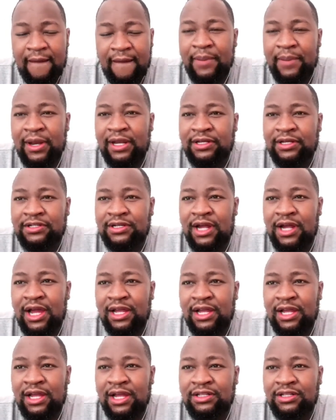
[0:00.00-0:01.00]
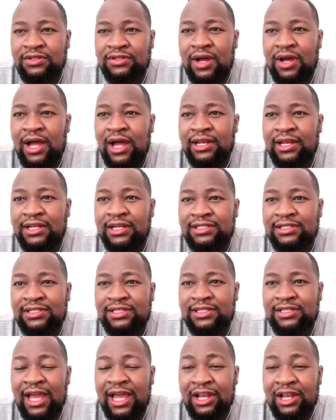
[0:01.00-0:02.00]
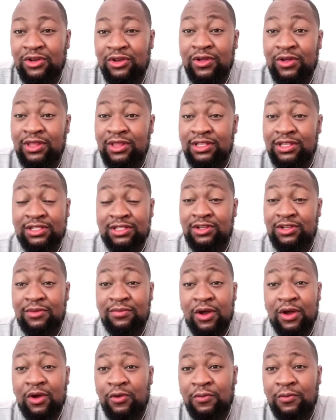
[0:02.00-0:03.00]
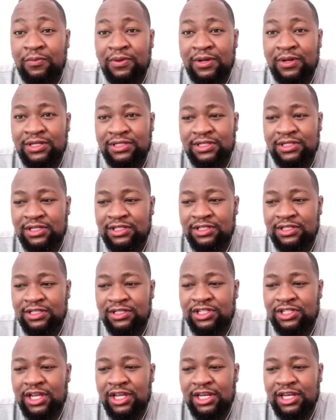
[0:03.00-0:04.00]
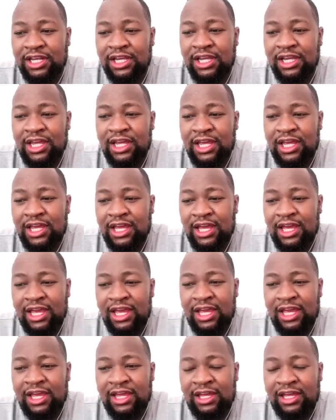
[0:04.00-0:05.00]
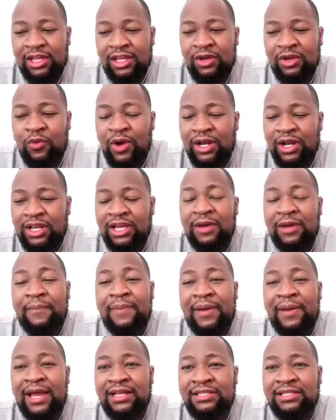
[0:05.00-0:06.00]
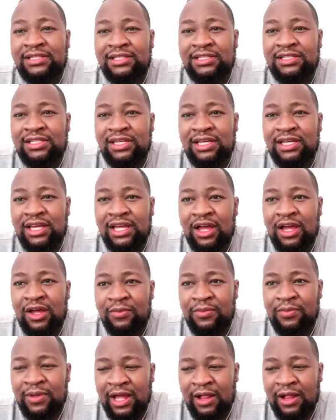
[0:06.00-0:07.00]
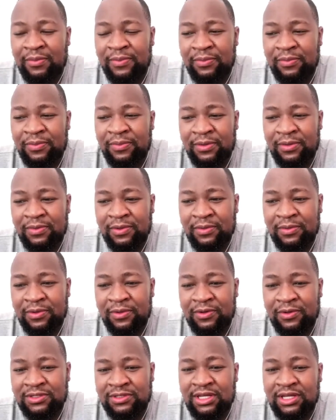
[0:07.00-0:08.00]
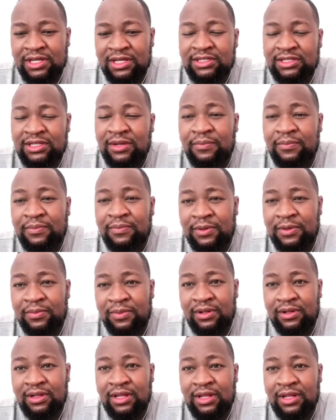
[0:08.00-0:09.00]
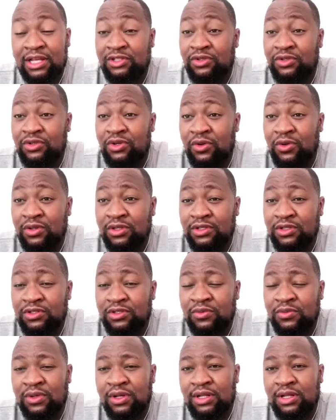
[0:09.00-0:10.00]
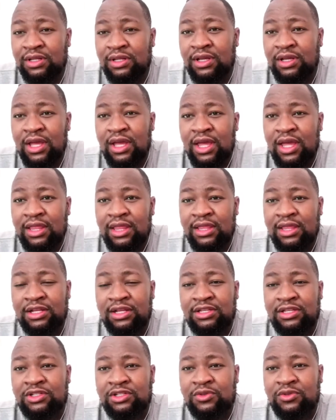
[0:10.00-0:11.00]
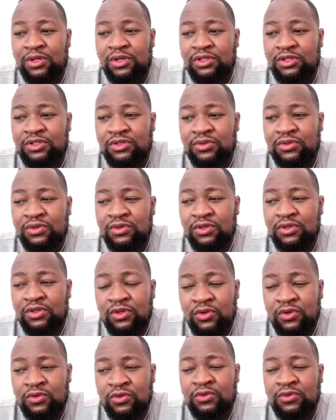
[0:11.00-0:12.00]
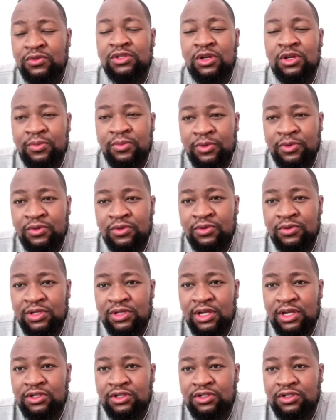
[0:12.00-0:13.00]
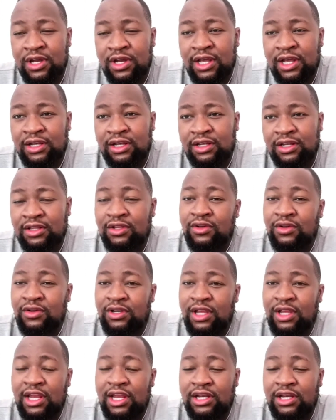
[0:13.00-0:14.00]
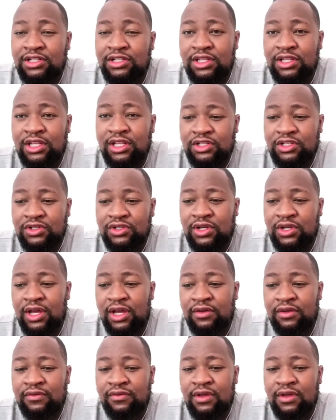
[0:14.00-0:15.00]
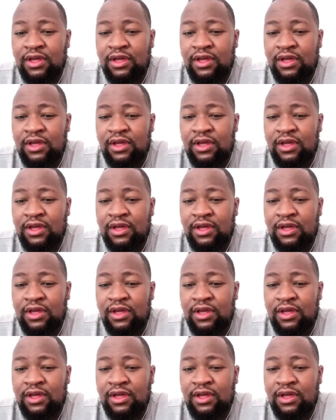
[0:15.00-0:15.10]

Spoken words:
But I tried to understand, you know, and this is on my own personal journey, in what capacity I'd be helping people, because there are some people, as you know, in this world that just want to use, abuse, and drain the good energy that you have.